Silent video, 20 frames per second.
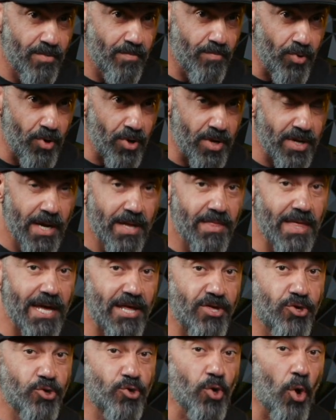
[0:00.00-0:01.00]
book that
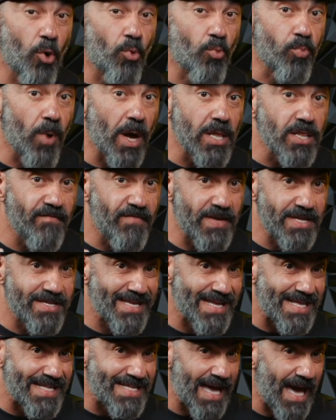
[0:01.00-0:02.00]
is so relevant
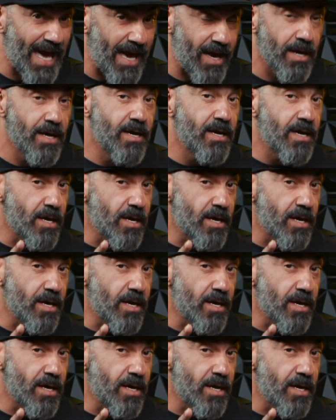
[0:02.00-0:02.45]
today.